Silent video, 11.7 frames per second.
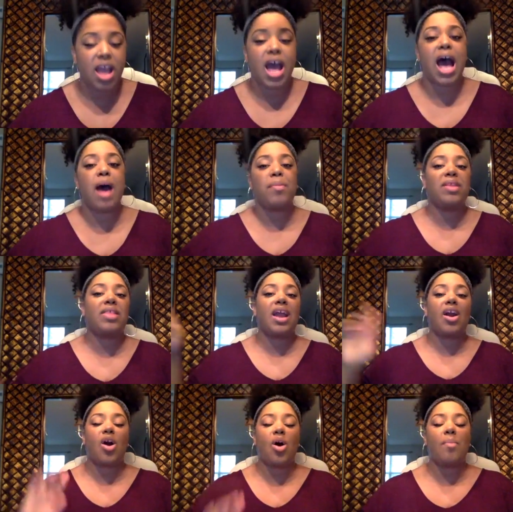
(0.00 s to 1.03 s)
I mean they
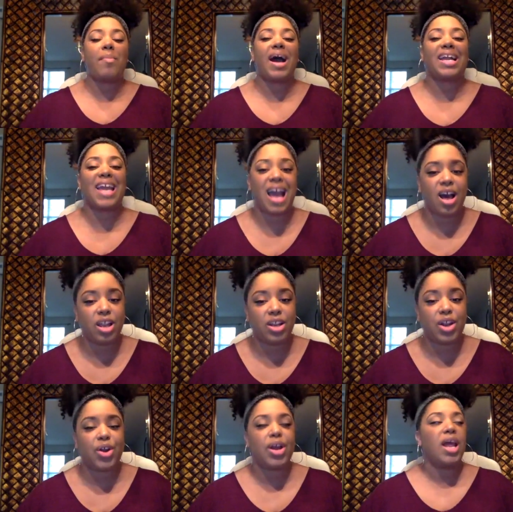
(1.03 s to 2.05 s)
are on my
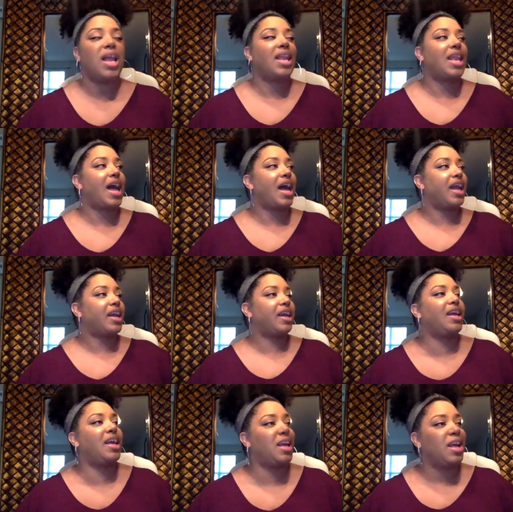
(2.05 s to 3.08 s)
calendar like
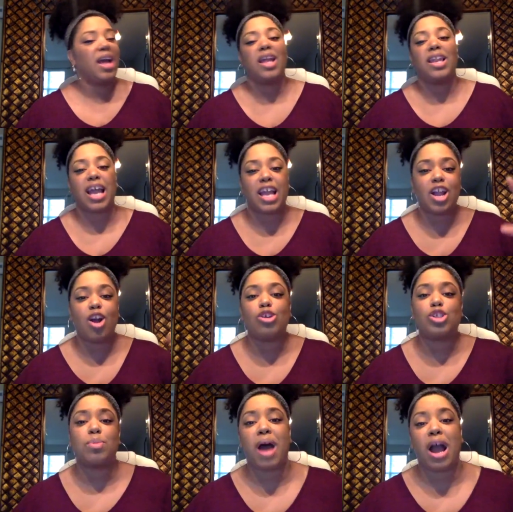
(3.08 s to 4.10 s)
like it goes
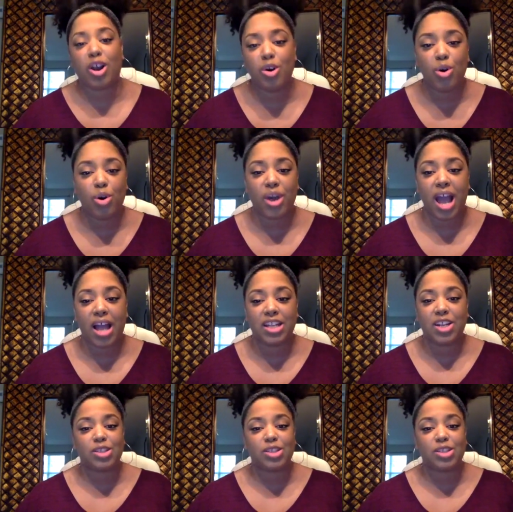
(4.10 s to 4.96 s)
to my Google calendar.